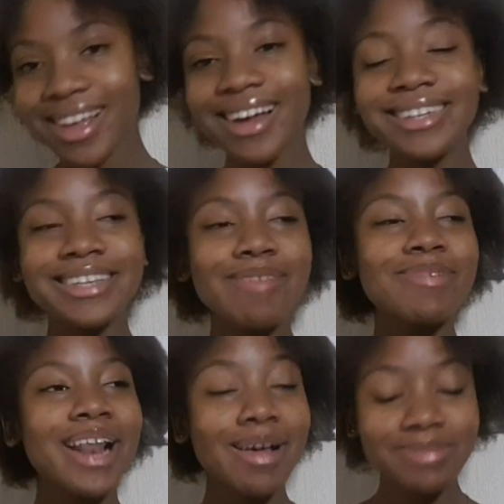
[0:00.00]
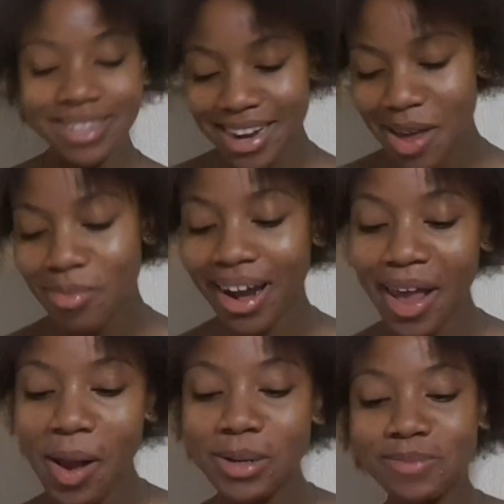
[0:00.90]
Guys, I'm clumsy there, but
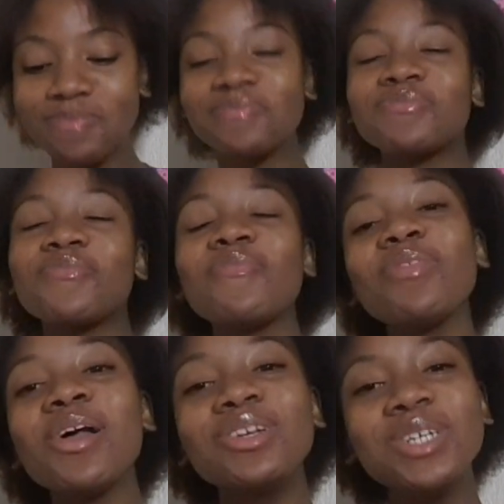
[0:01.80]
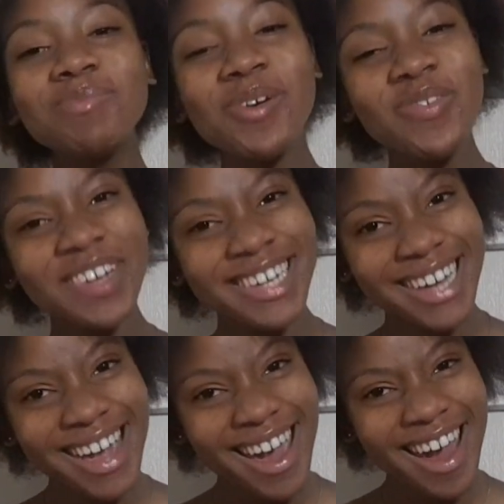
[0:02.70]
like Trip over a
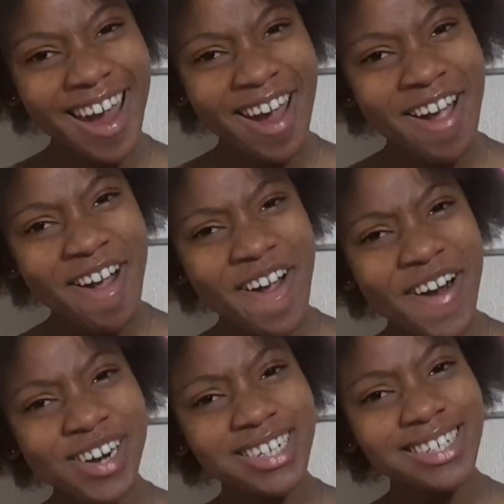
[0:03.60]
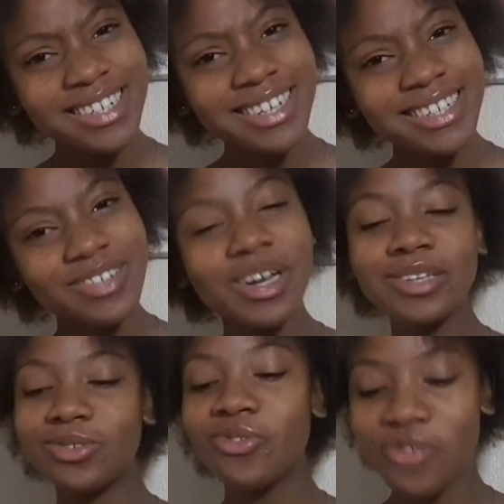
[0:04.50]
eh, you
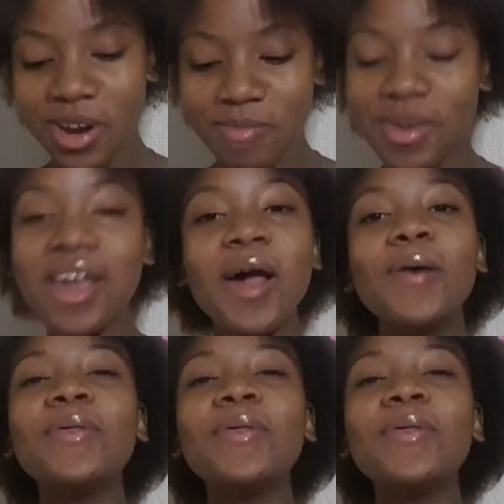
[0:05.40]
guys don't rate me